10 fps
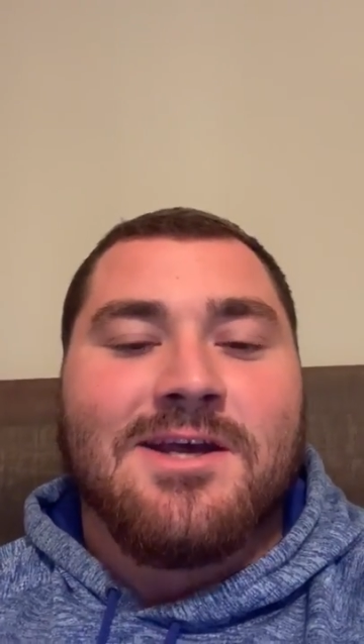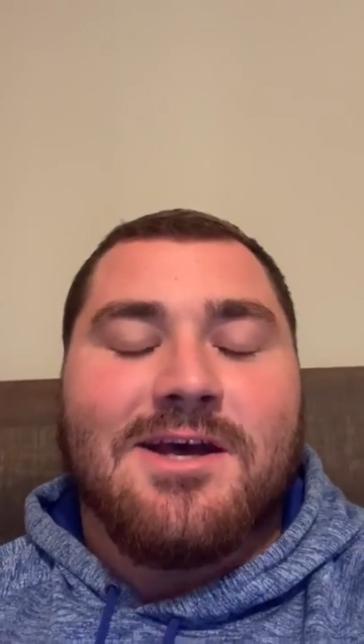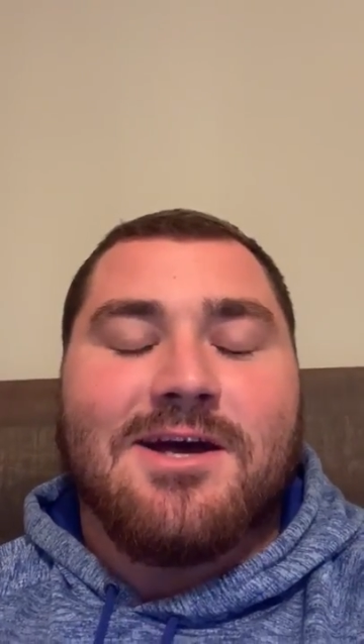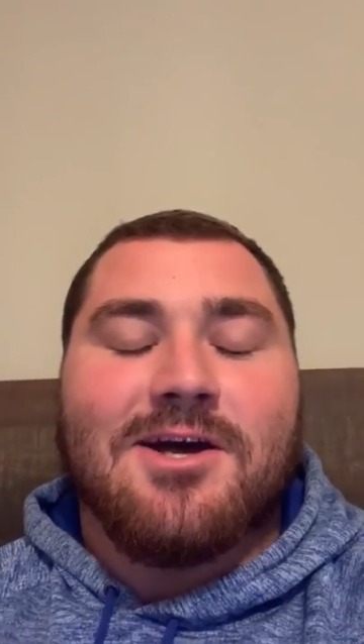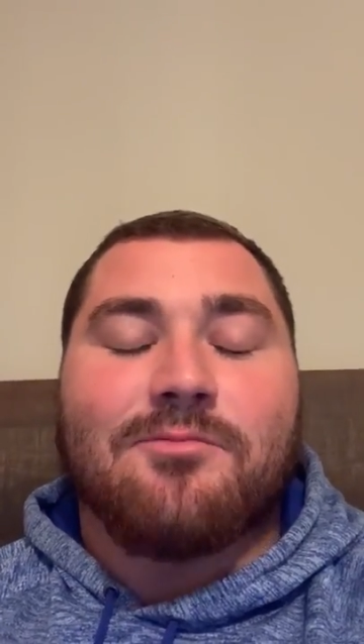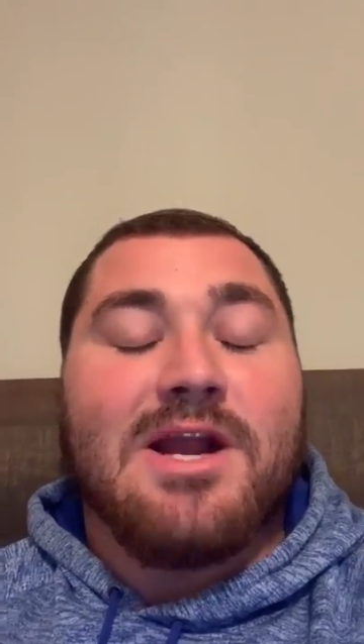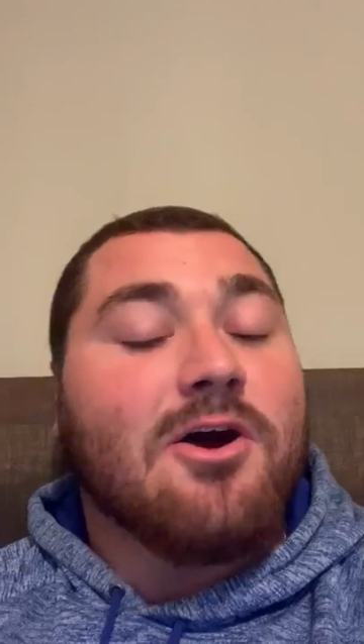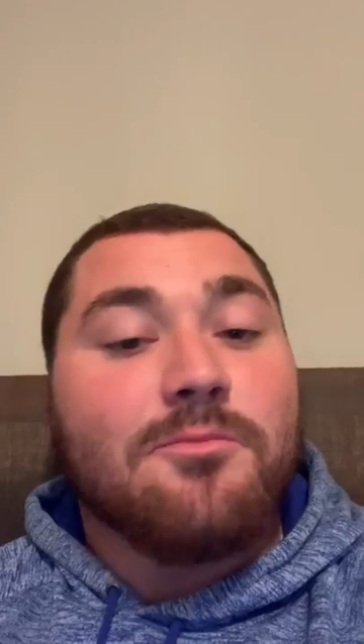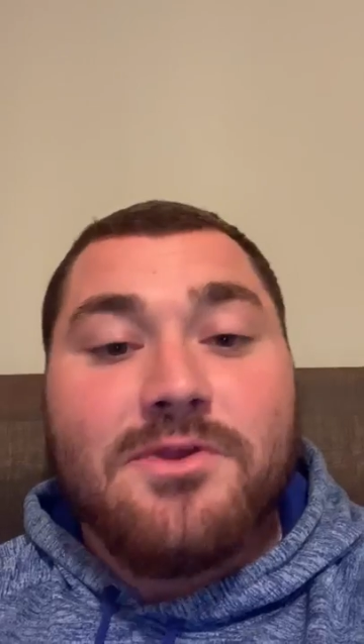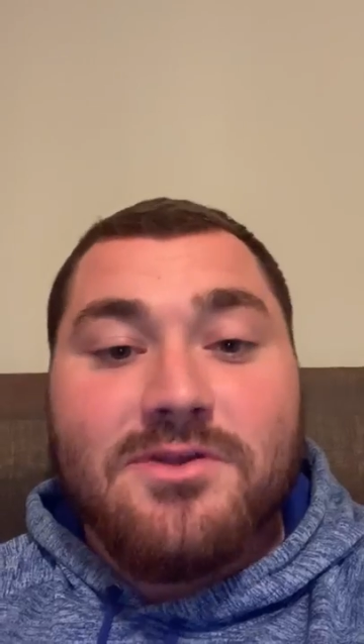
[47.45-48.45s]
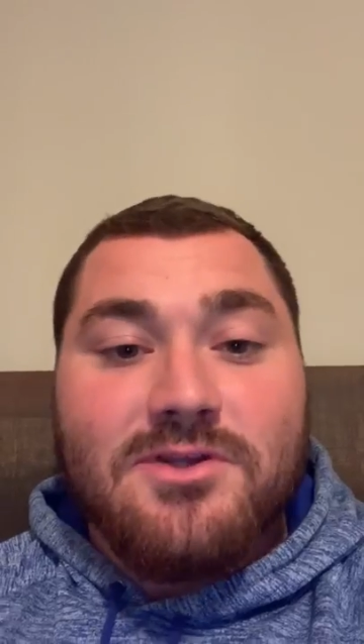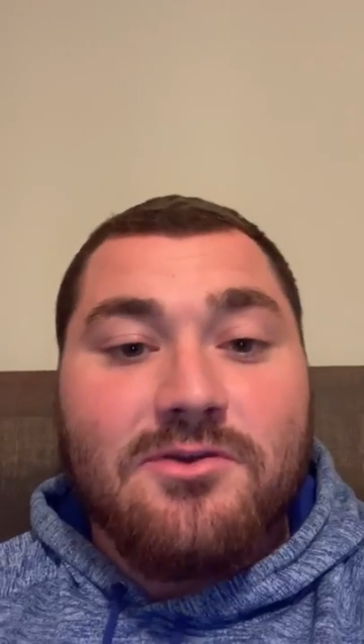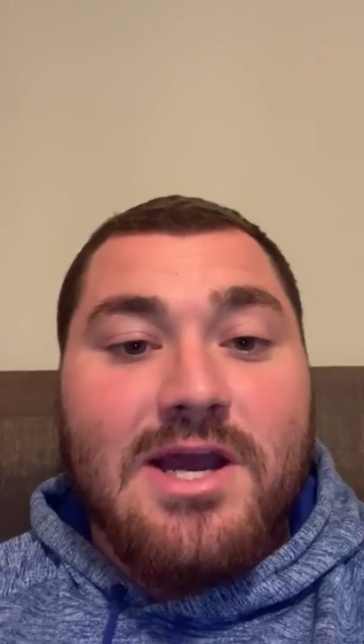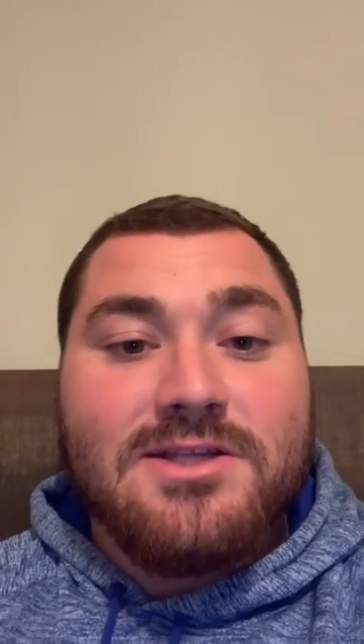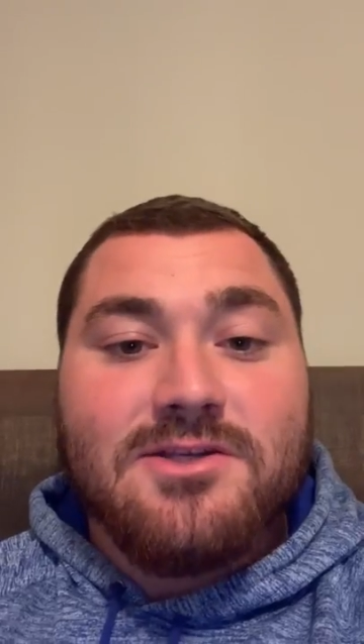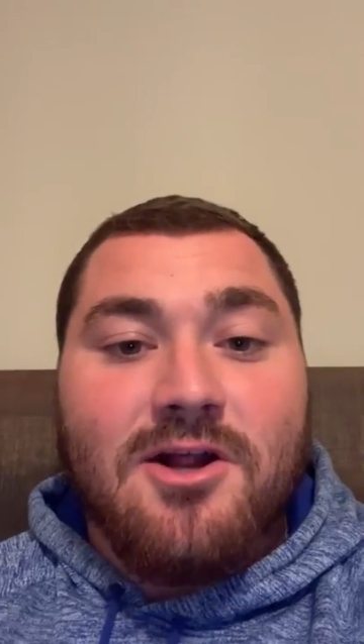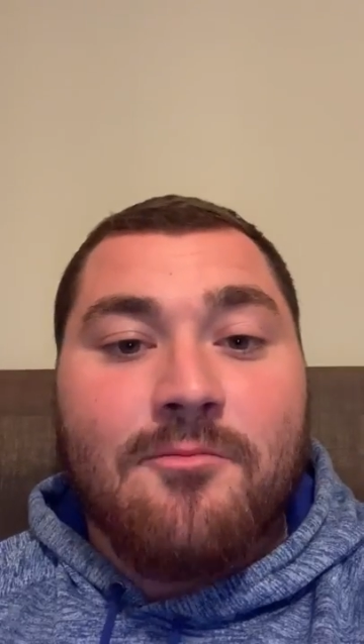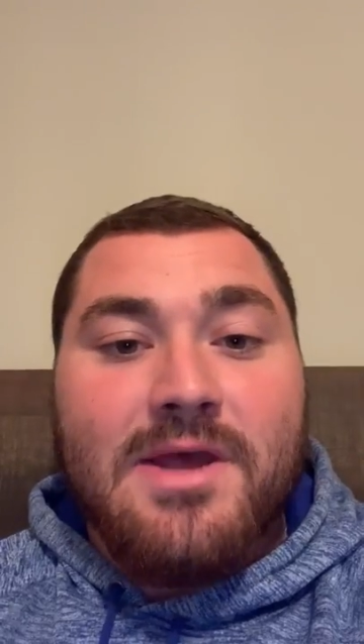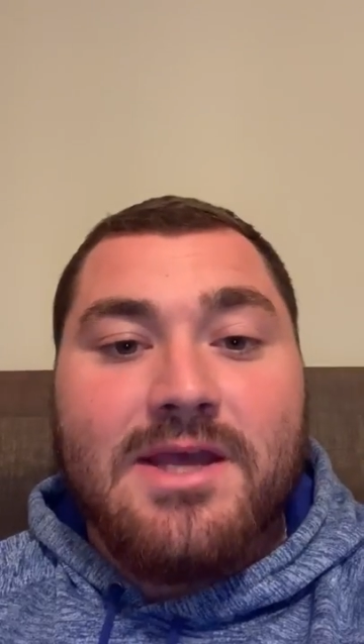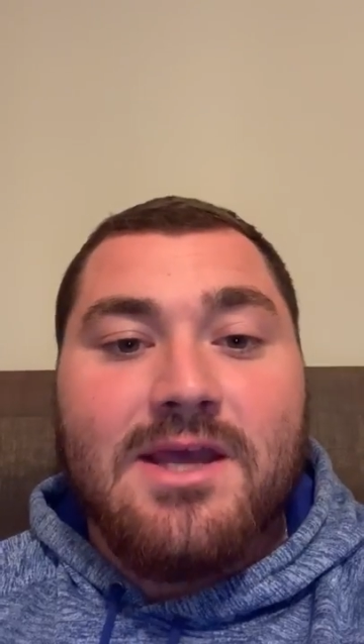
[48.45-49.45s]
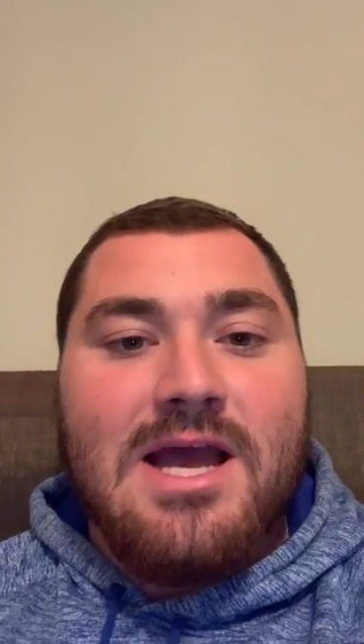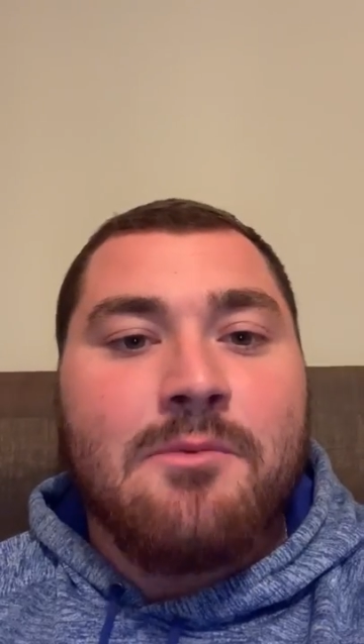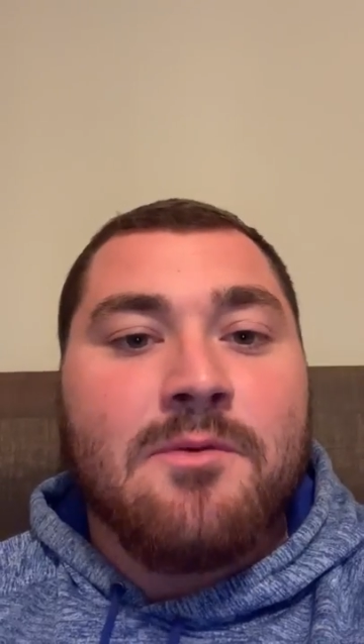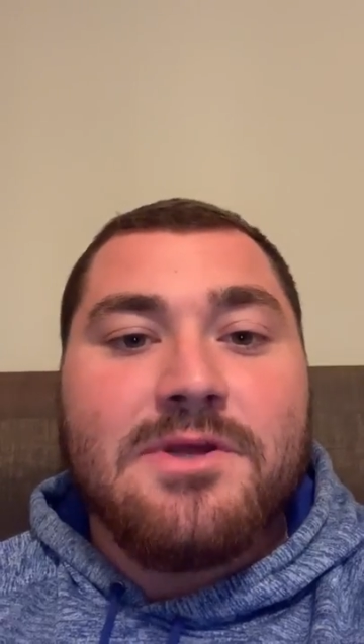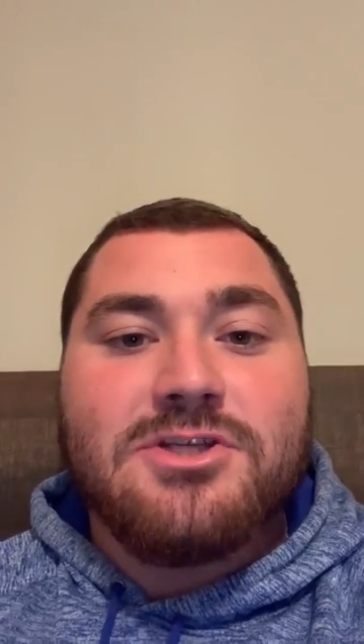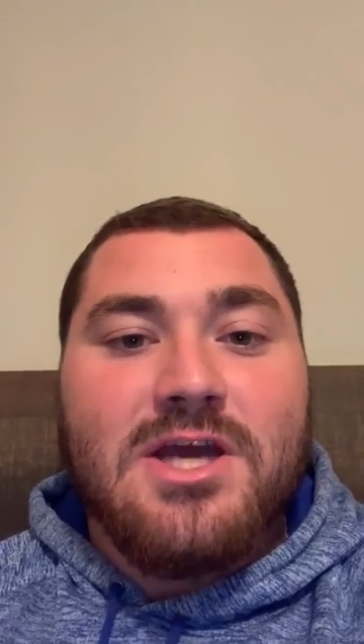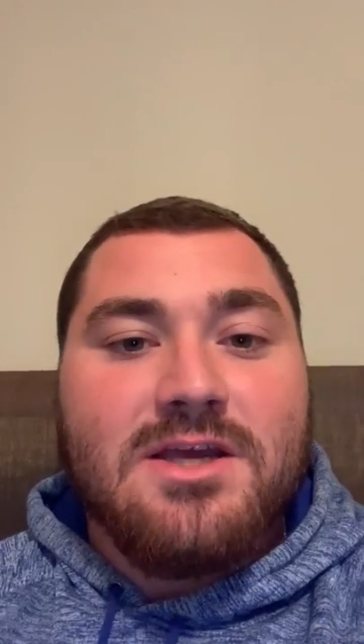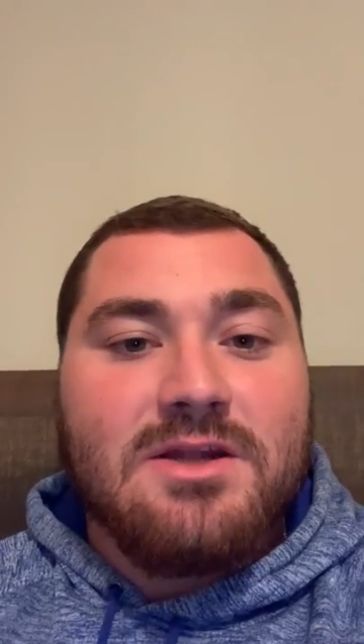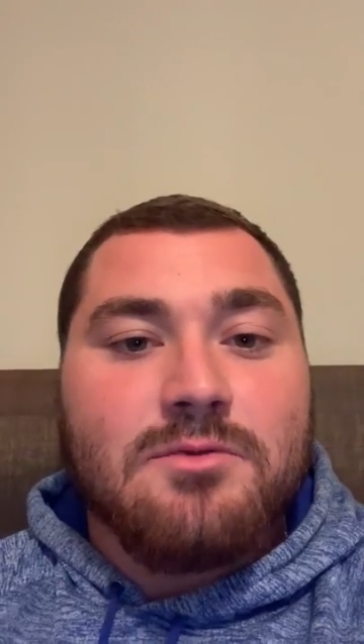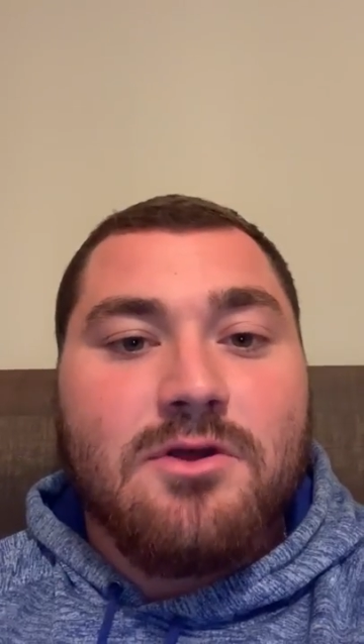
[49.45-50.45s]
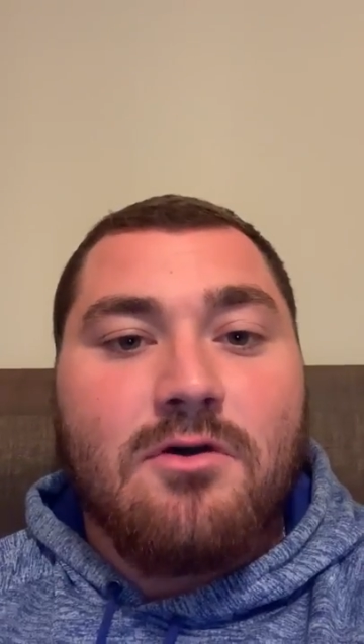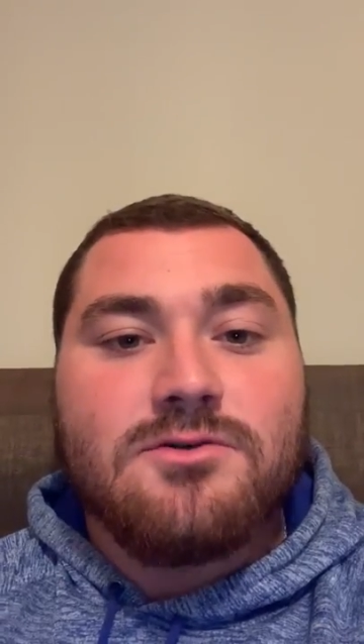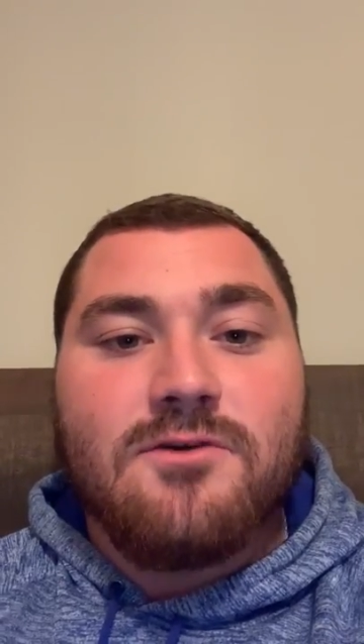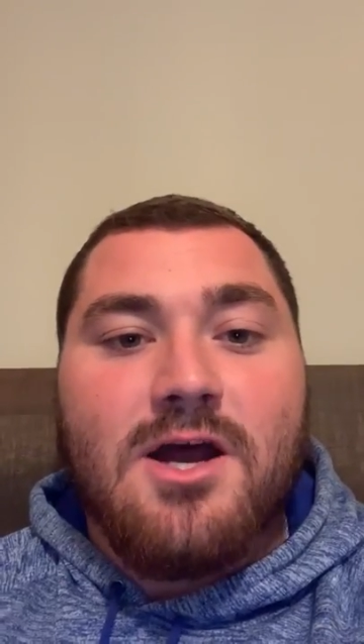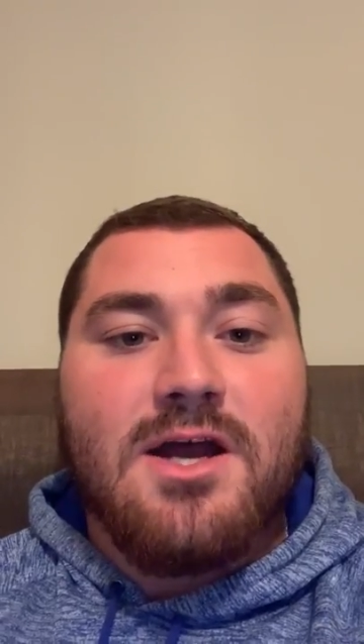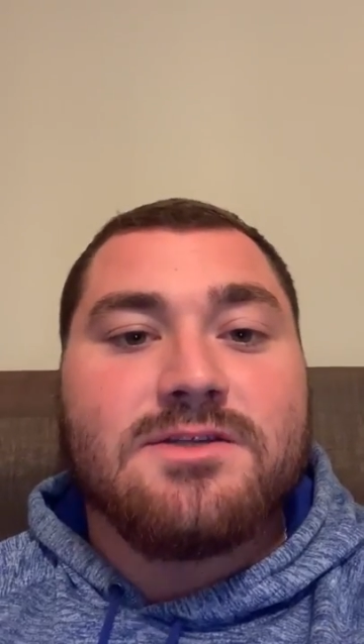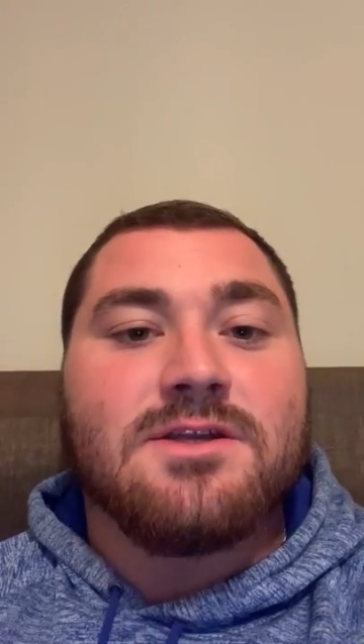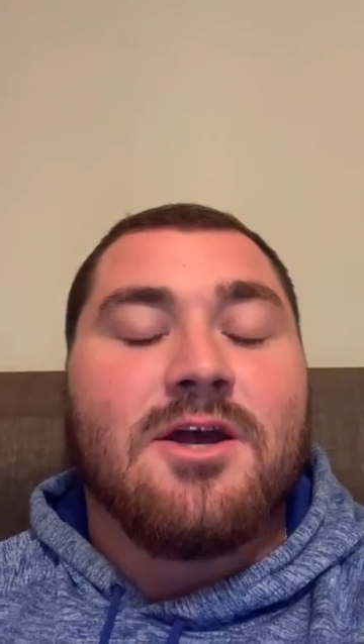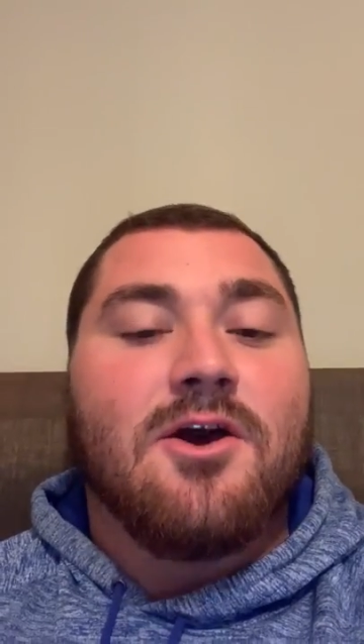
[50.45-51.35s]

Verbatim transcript: Uh, but I hope that you guys can all make it. I'm going to be checking in with Coach Roz.